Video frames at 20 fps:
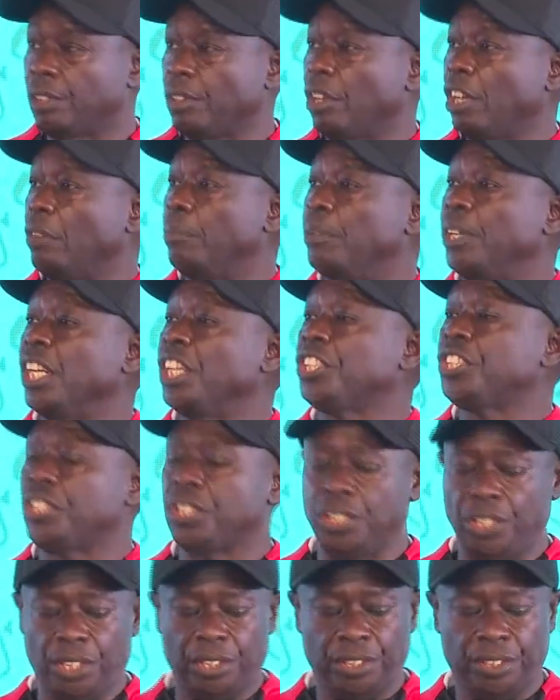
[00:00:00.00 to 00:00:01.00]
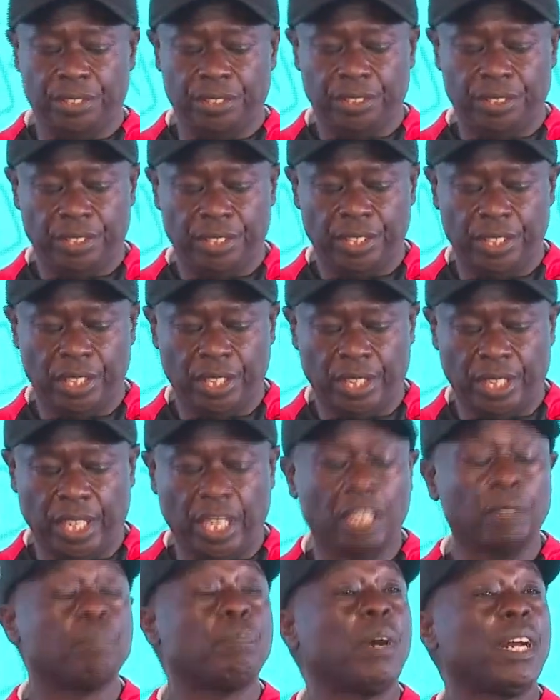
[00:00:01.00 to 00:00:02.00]
collaboration,
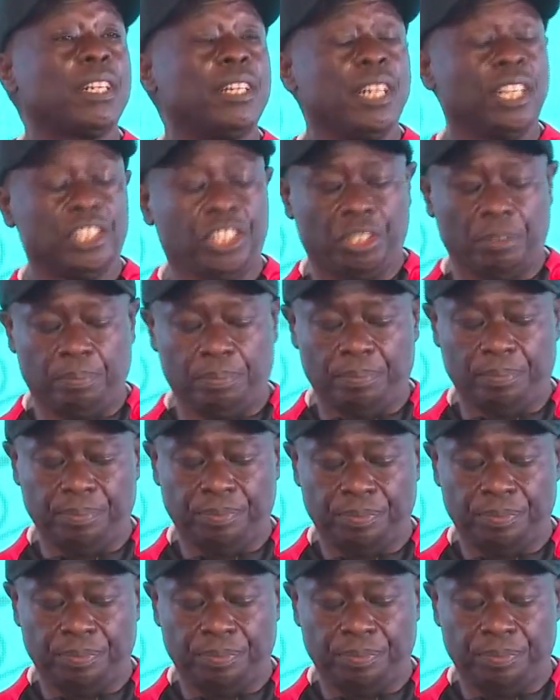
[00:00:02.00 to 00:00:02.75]
and partnership,